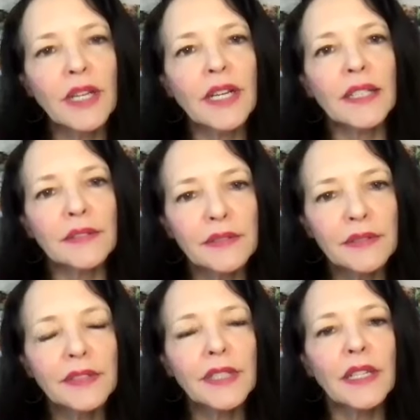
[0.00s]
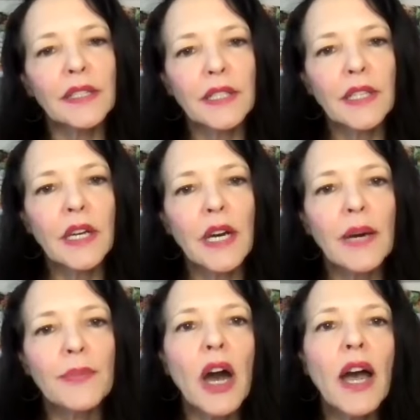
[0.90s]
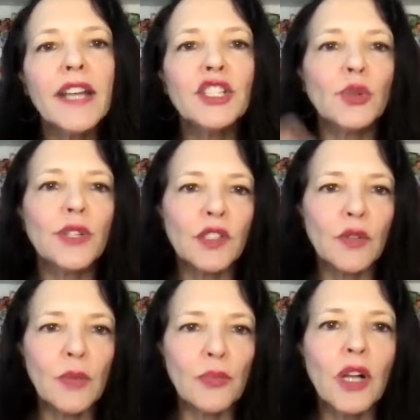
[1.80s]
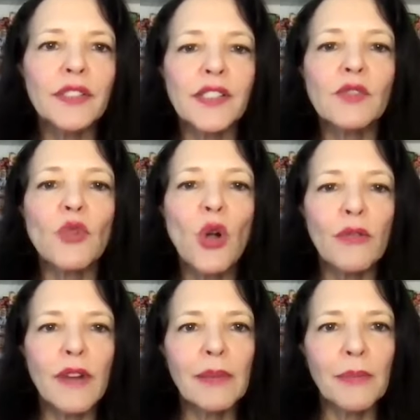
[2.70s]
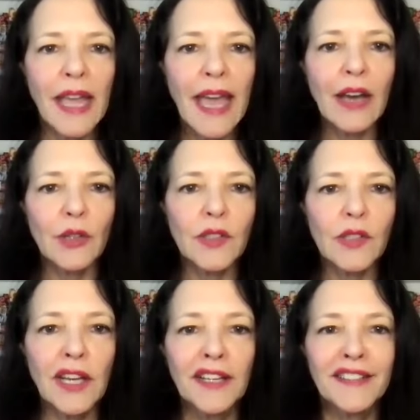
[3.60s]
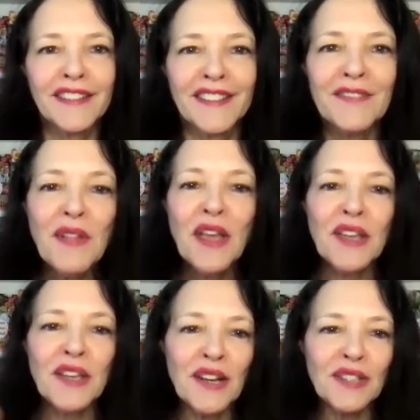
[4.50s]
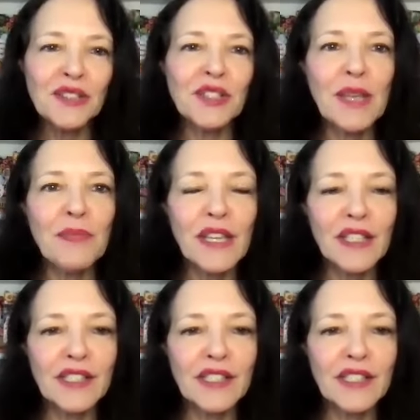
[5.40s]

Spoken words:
Okay. Yeah. I do it so the ball doesn't roll around my house. Just keeping